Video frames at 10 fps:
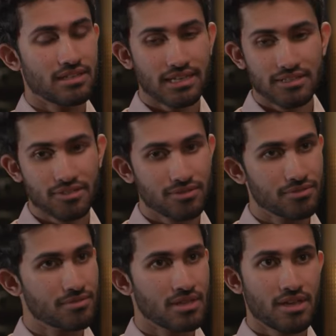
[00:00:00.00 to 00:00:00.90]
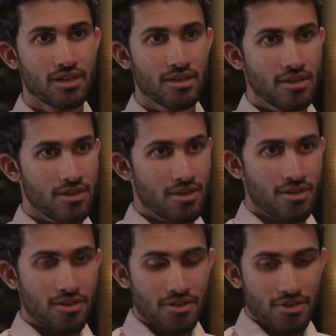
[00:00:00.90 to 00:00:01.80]
against those
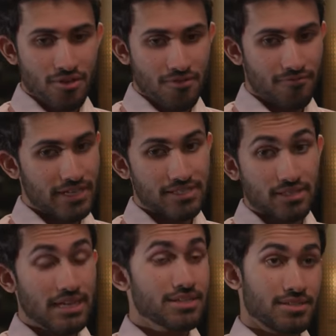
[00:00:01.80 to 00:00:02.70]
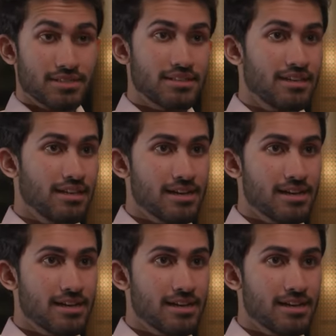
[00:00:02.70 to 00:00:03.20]
fixed elections.